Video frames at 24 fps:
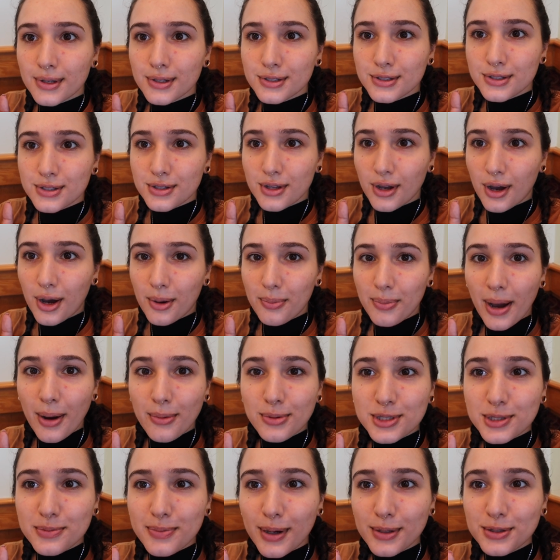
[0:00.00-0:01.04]
Stop. I
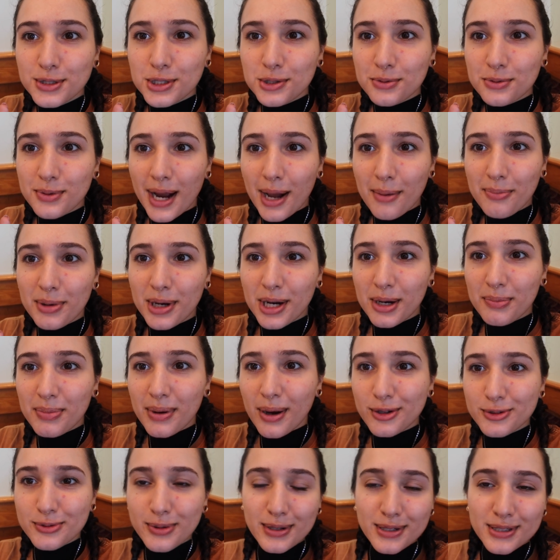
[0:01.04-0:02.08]
was about to wrap up. I
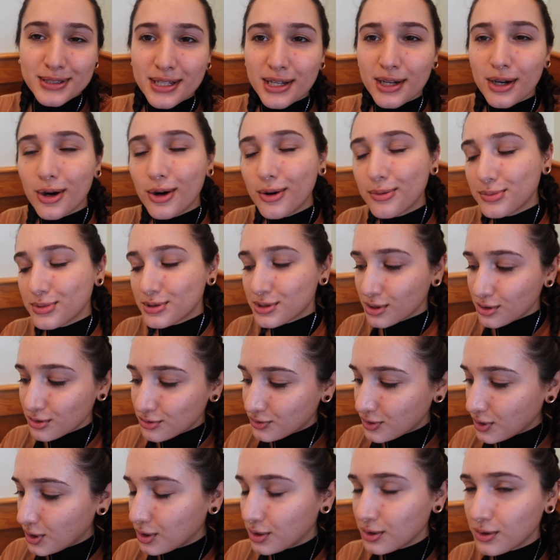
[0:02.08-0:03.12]
was about to say, oh, I'm so
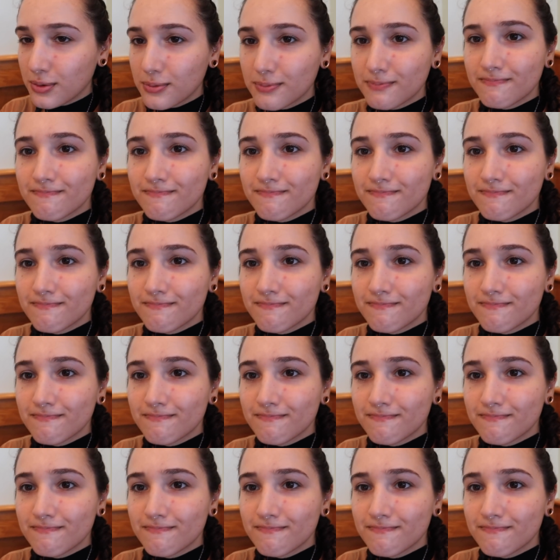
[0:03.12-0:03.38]
full.